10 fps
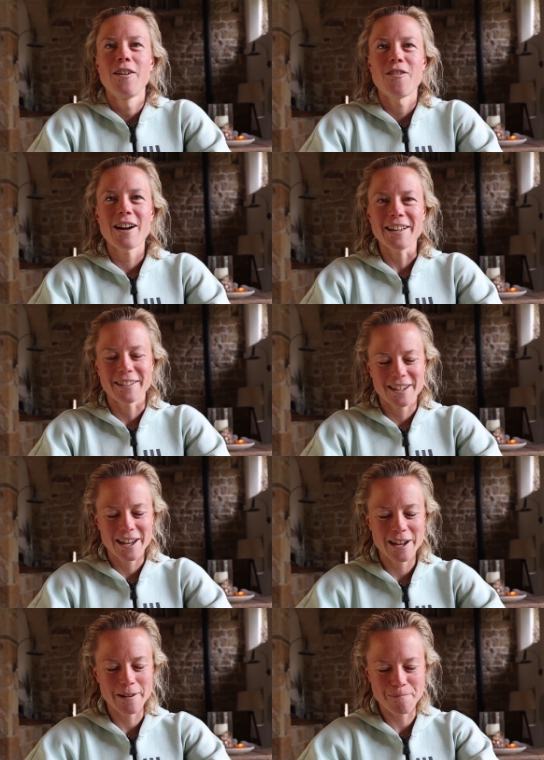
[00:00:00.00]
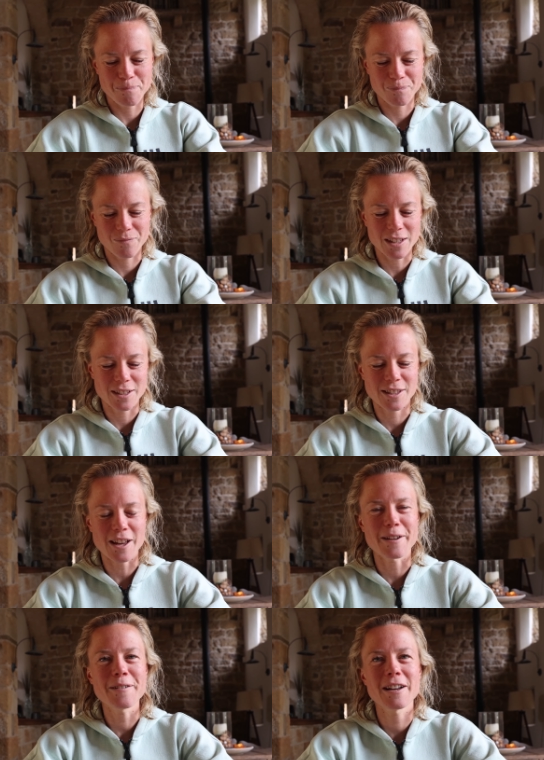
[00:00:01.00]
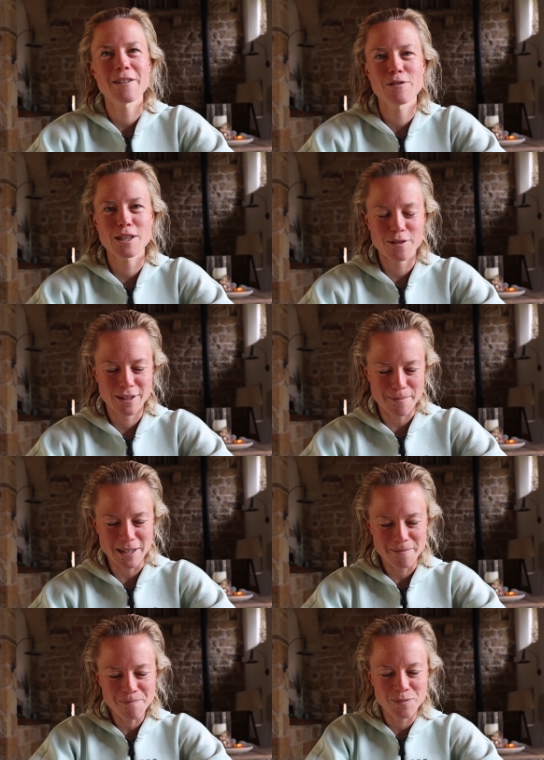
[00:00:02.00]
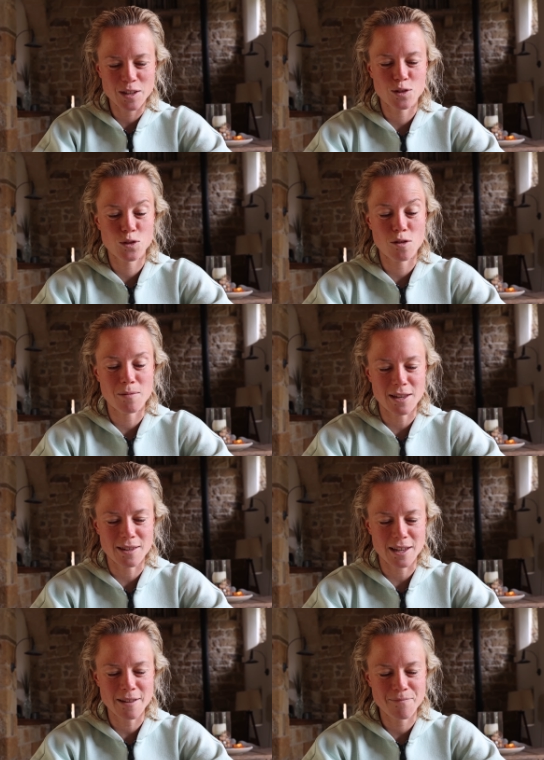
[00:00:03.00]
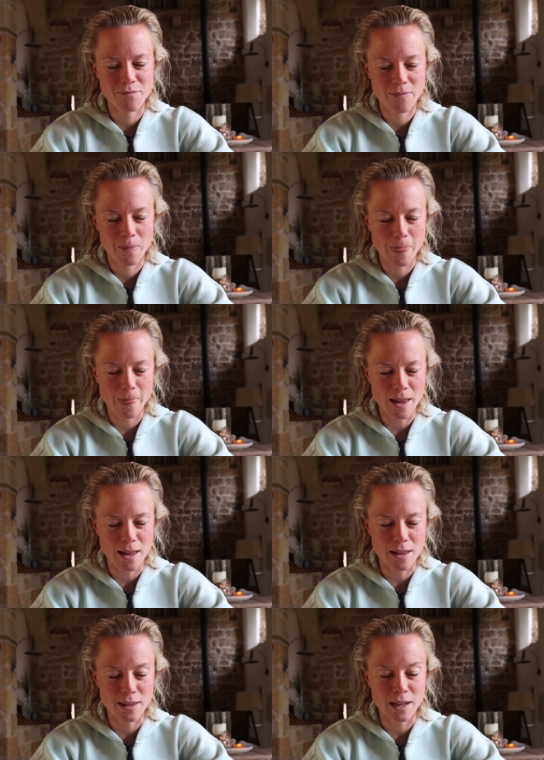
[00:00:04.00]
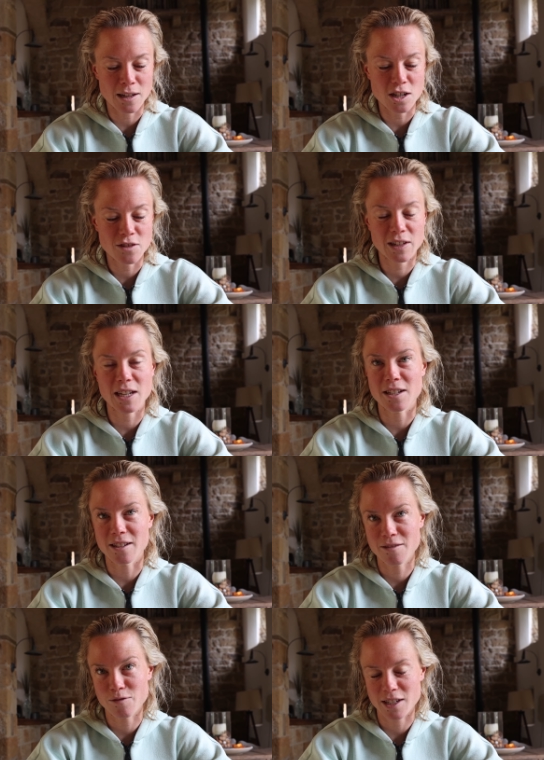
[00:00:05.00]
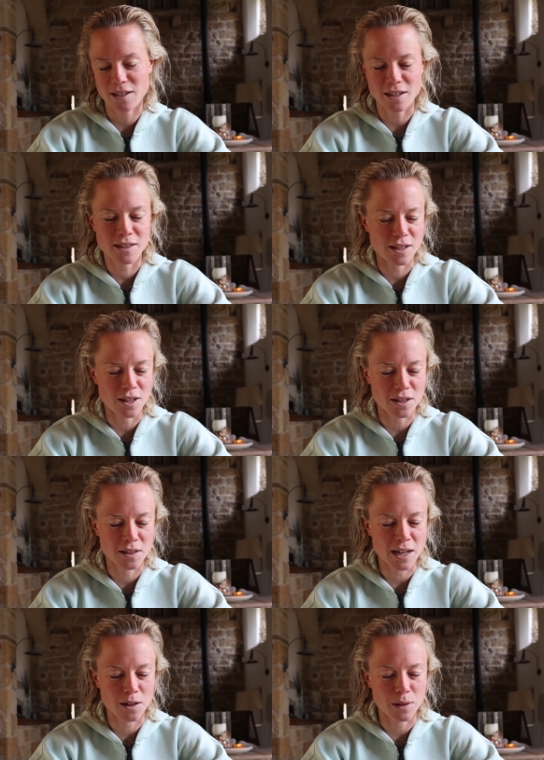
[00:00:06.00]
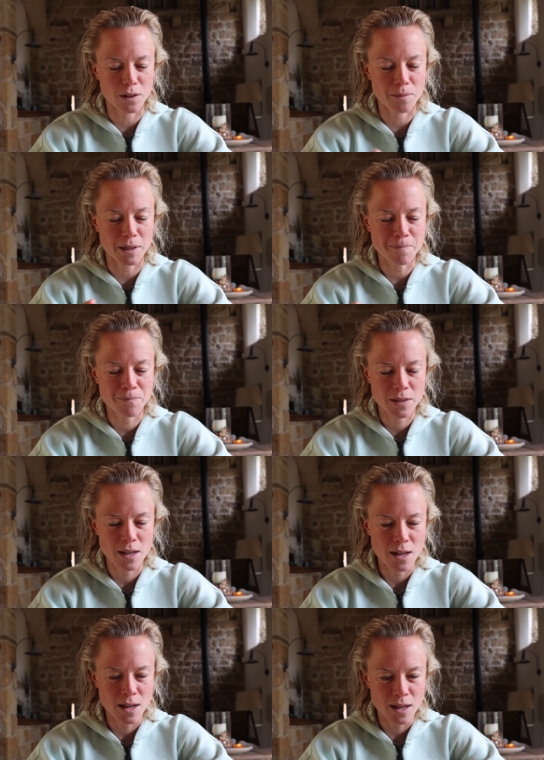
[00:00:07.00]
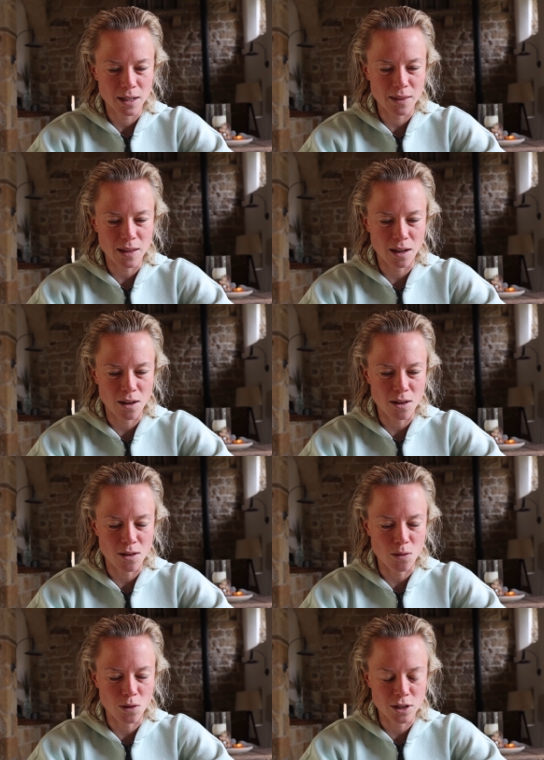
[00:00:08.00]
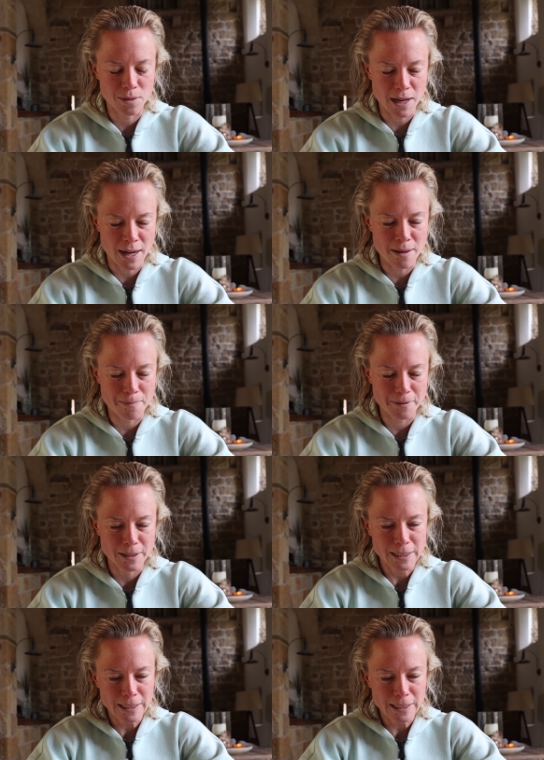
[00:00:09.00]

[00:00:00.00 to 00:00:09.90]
Right, so results come in, super easy. You get a notification, which is nice, so you know exactly when they come in. I can then go onto my app